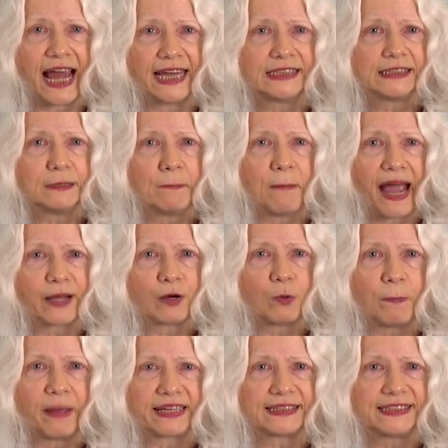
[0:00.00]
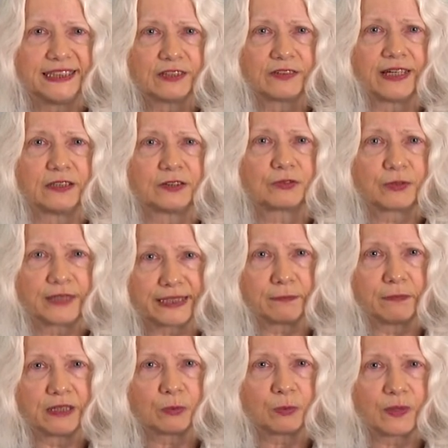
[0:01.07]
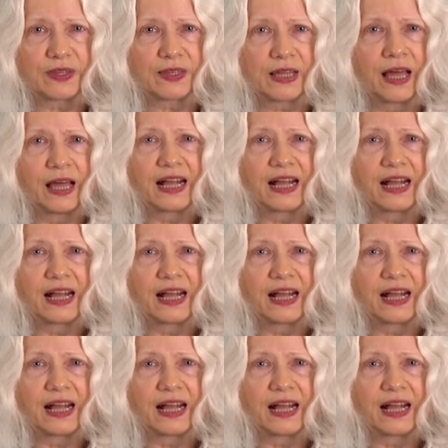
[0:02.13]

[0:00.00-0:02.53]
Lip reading: antimycobacterial treatment with